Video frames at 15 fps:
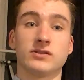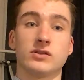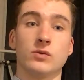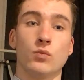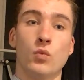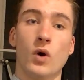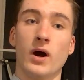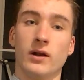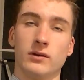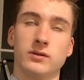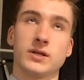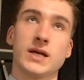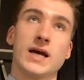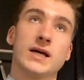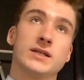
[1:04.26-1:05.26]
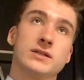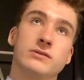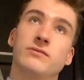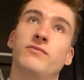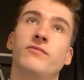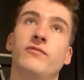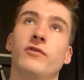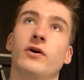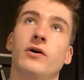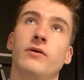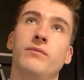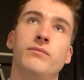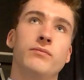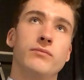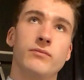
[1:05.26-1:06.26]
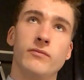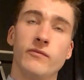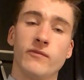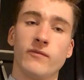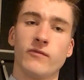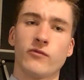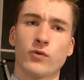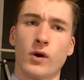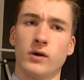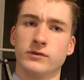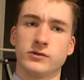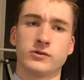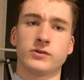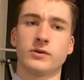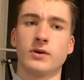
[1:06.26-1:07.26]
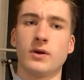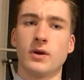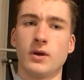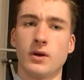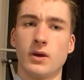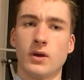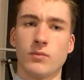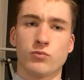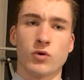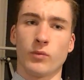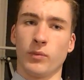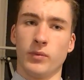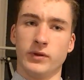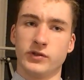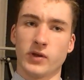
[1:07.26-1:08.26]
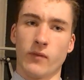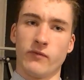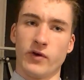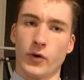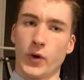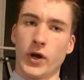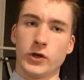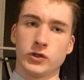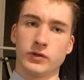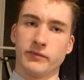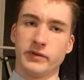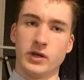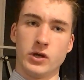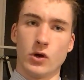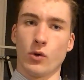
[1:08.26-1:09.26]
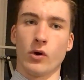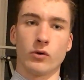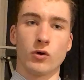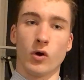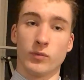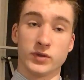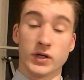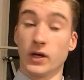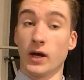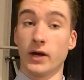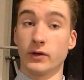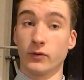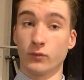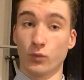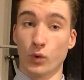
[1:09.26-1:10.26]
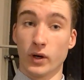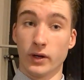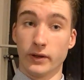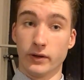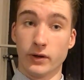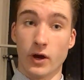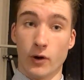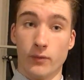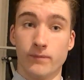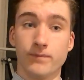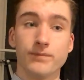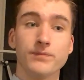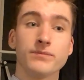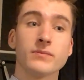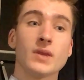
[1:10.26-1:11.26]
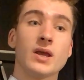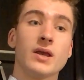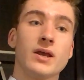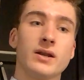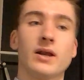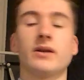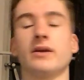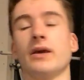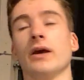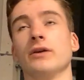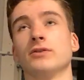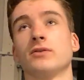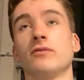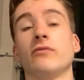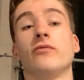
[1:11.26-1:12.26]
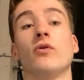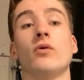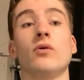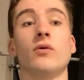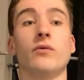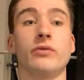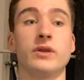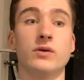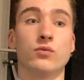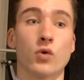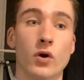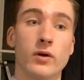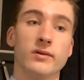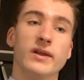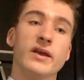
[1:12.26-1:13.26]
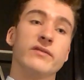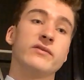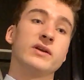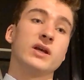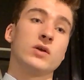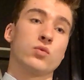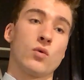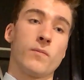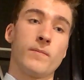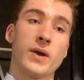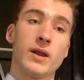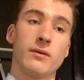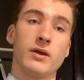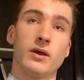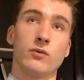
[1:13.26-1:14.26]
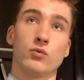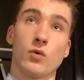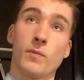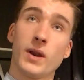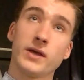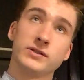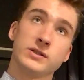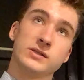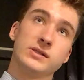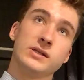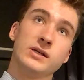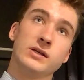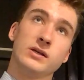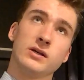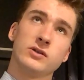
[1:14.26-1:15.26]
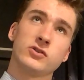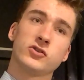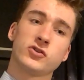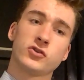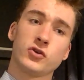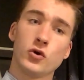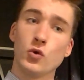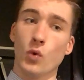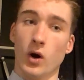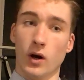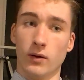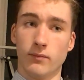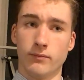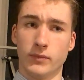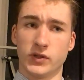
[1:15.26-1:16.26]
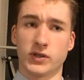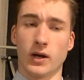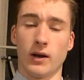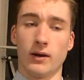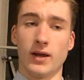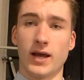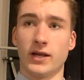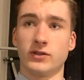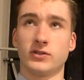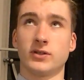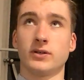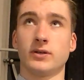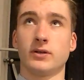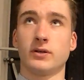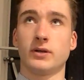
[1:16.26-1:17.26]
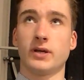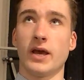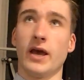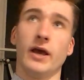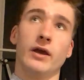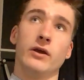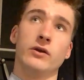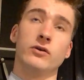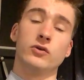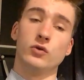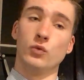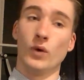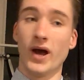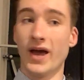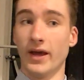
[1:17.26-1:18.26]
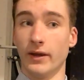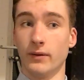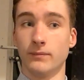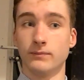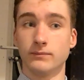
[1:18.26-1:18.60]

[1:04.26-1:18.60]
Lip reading: the Wildcat, and for France, probably some variation of the Eurocopter, I don't really know. In any case, for the Royal Navy, it replaces the Skua missile, S-K-U-A,